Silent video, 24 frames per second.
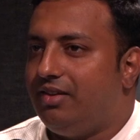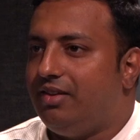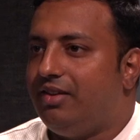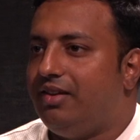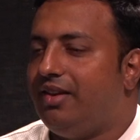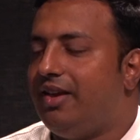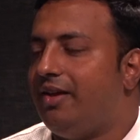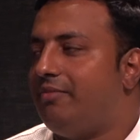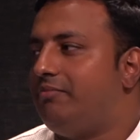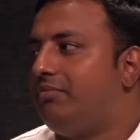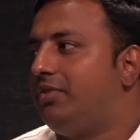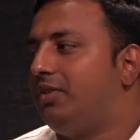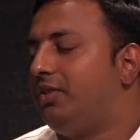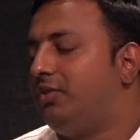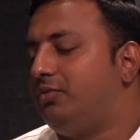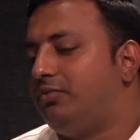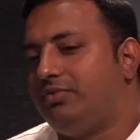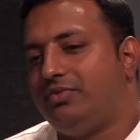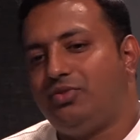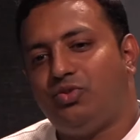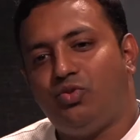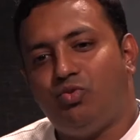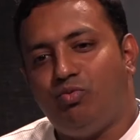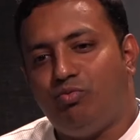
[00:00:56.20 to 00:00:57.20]
Yeah,
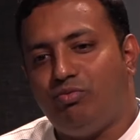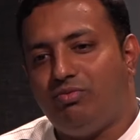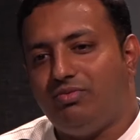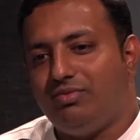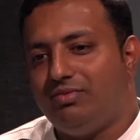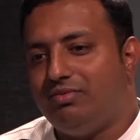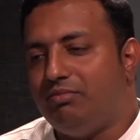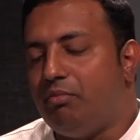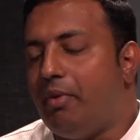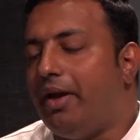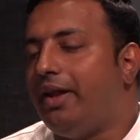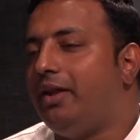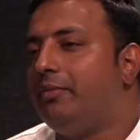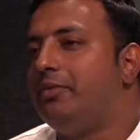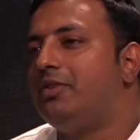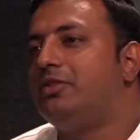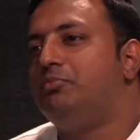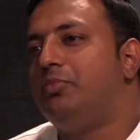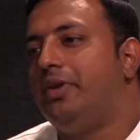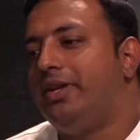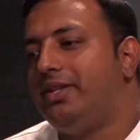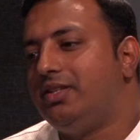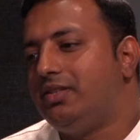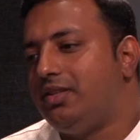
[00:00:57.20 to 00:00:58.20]
so my name is
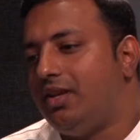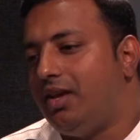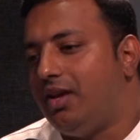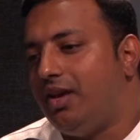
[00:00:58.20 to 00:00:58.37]
Binz.